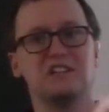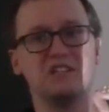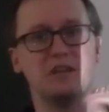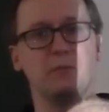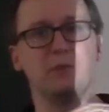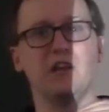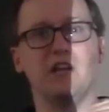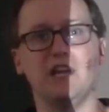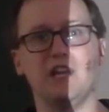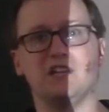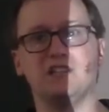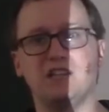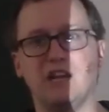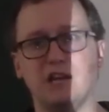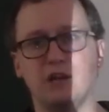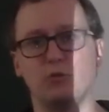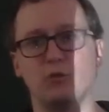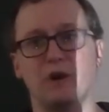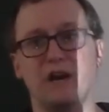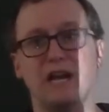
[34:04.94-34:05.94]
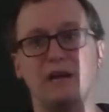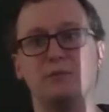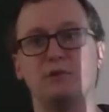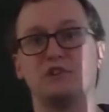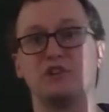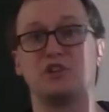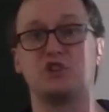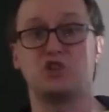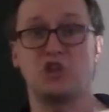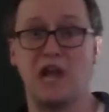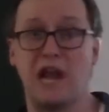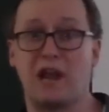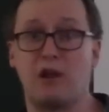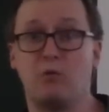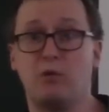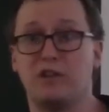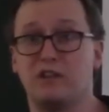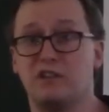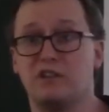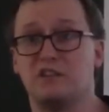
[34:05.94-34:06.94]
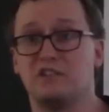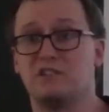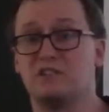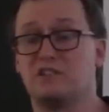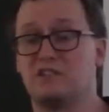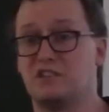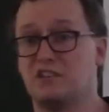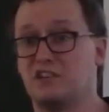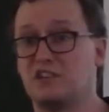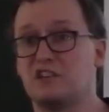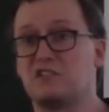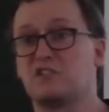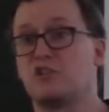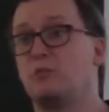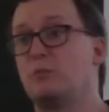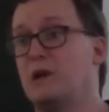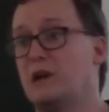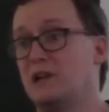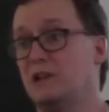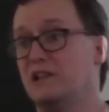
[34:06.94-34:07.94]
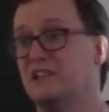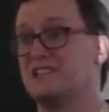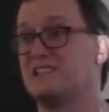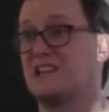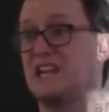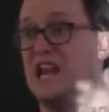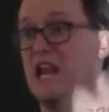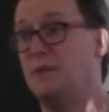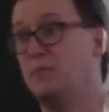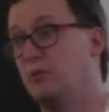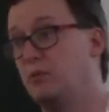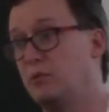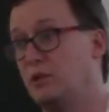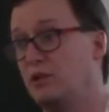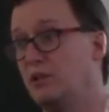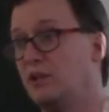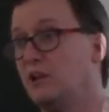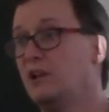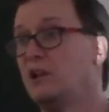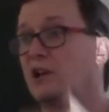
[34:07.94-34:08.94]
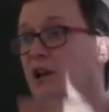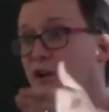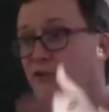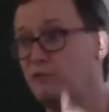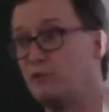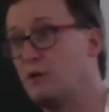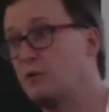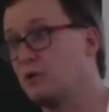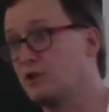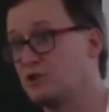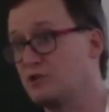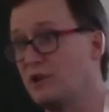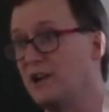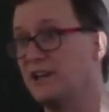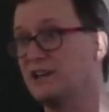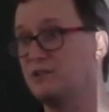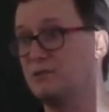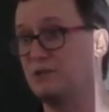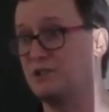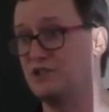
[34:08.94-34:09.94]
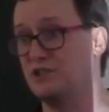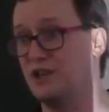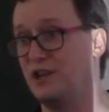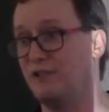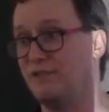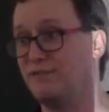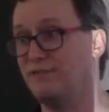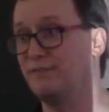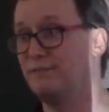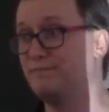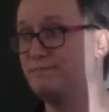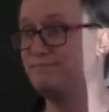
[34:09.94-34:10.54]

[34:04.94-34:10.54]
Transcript: simulated data, we're able to check whether this statistical model is capable of what we're trying to achieve.